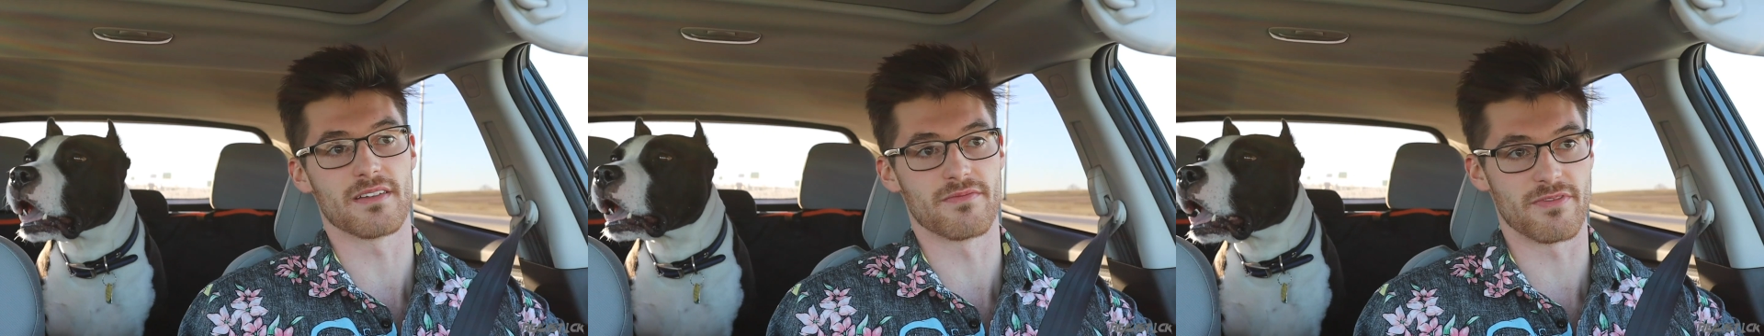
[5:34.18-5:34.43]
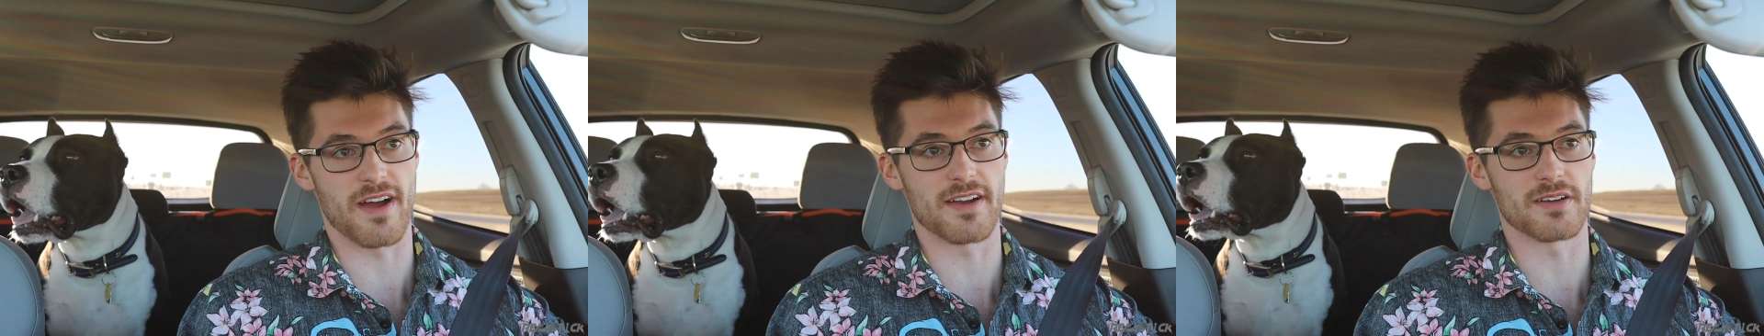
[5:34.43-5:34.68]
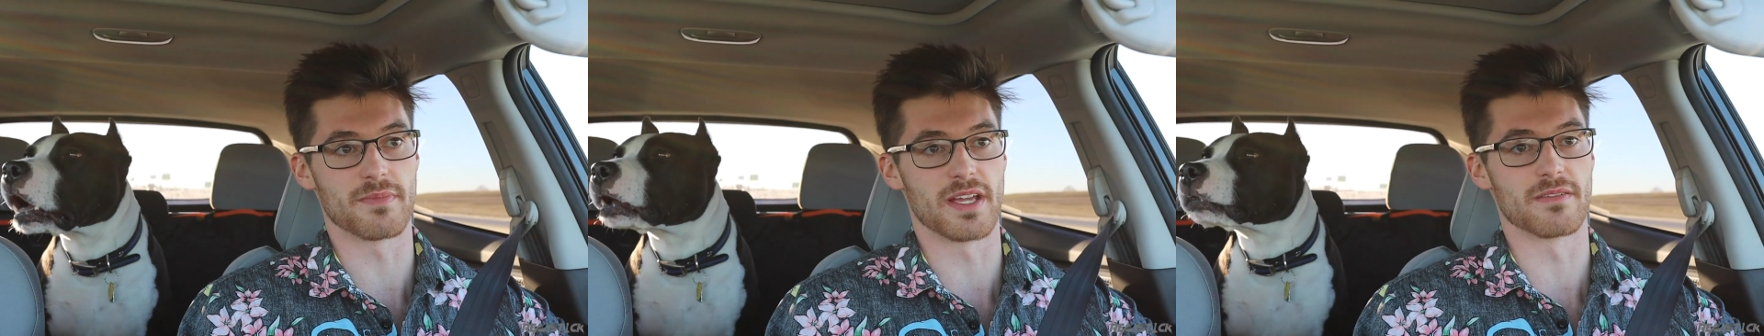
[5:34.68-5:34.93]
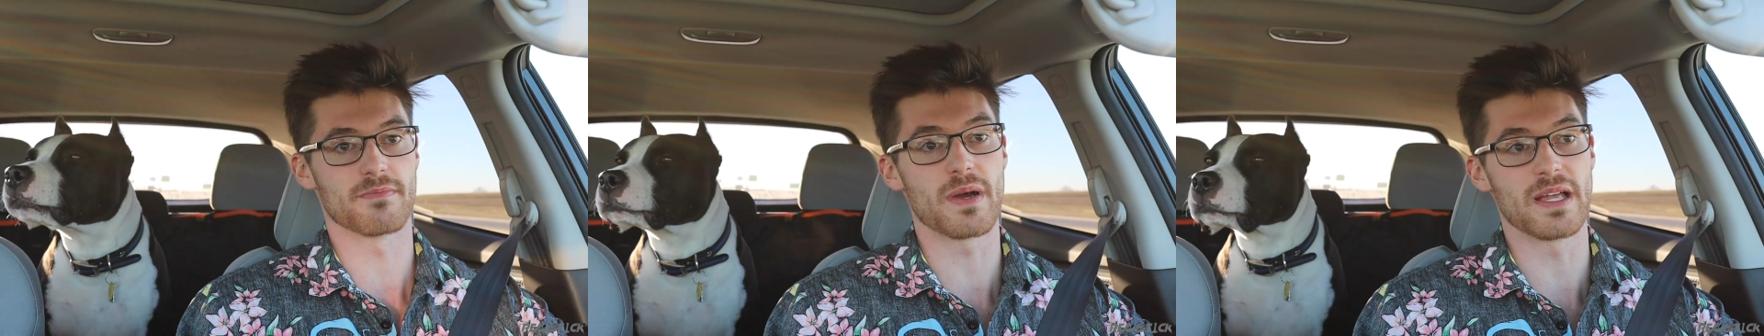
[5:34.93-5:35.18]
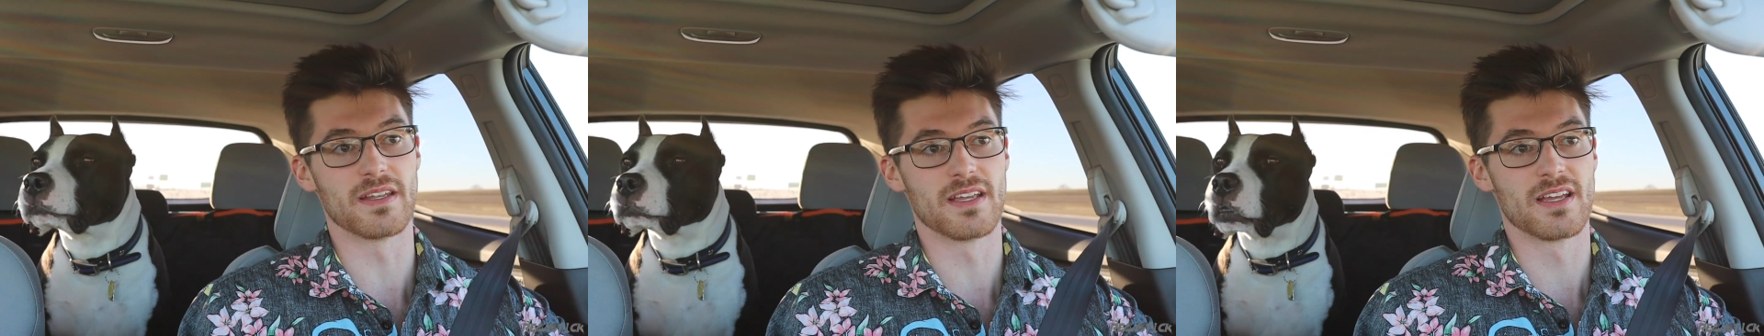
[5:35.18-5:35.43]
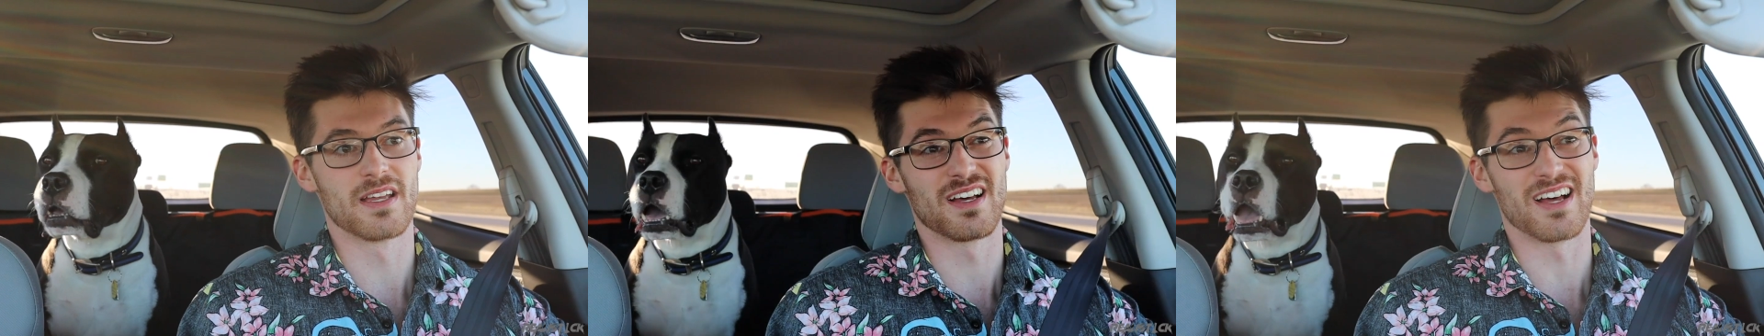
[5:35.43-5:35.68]
environment. But
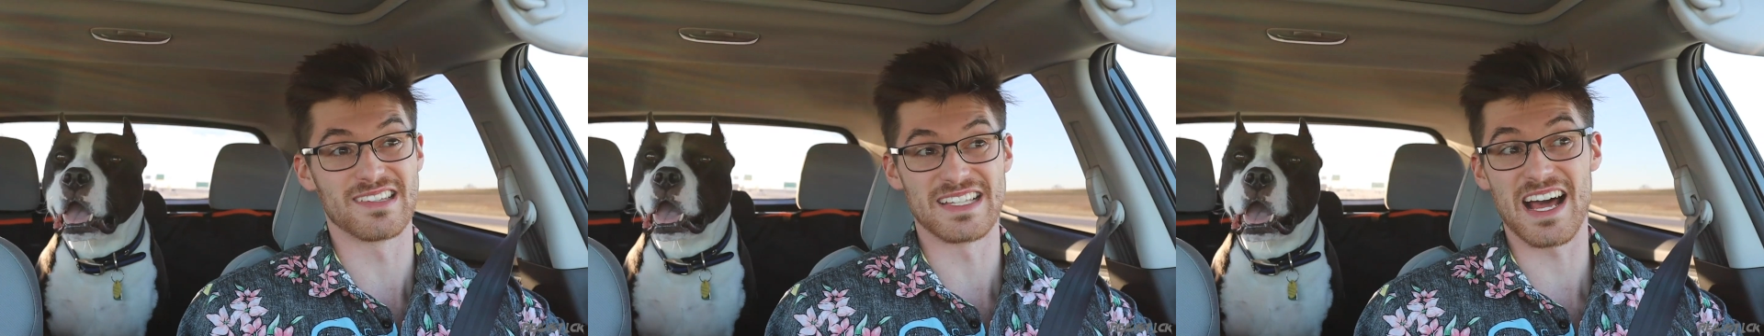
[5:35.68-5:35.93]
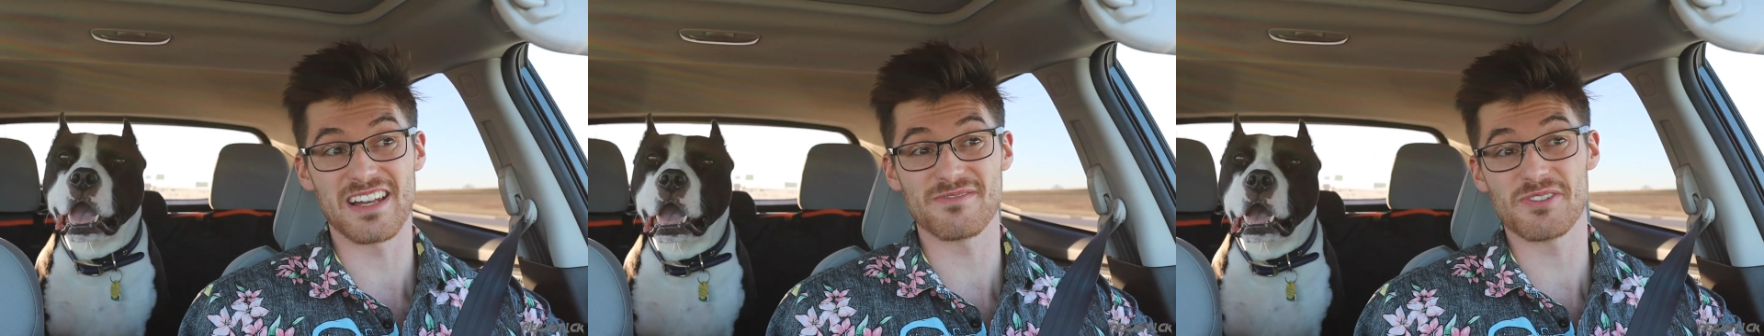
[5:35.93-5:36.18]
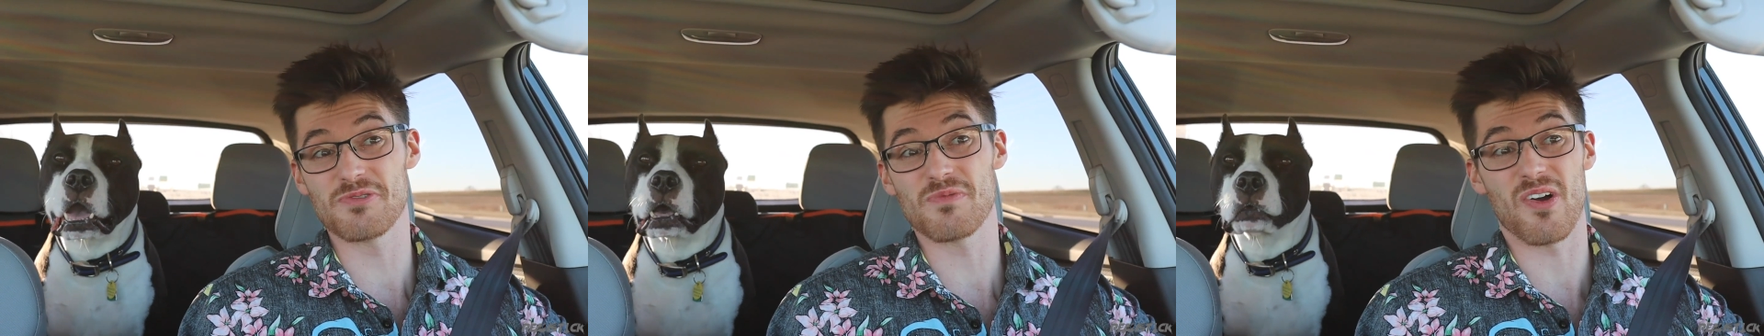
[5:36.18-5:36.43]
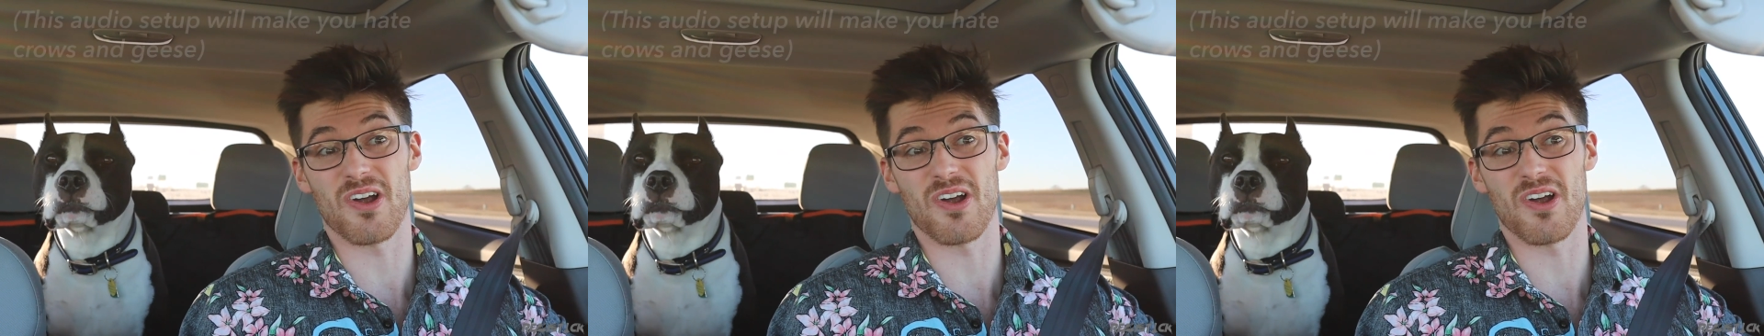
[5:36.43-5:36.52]
a lot of you